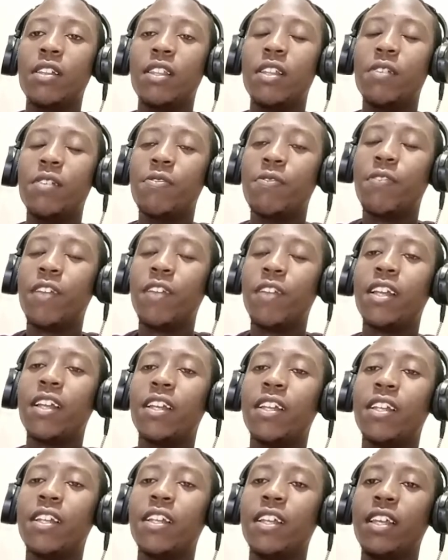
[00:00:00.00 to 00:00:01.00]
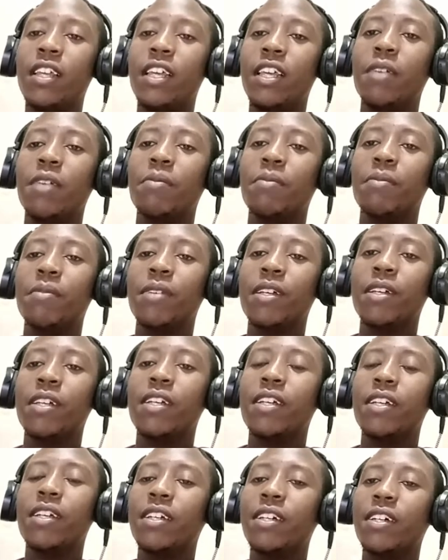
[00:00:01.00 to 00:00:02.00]
the flood came.
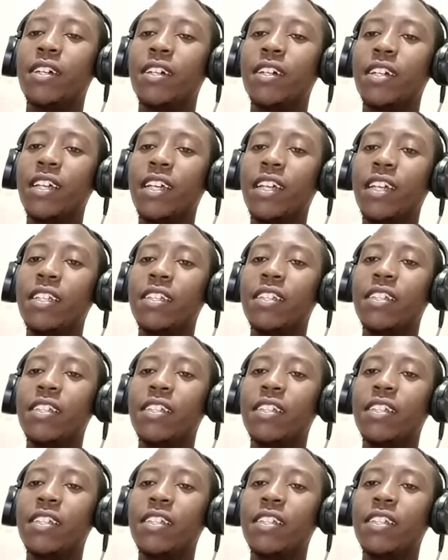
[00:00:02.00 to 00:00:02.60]
Rain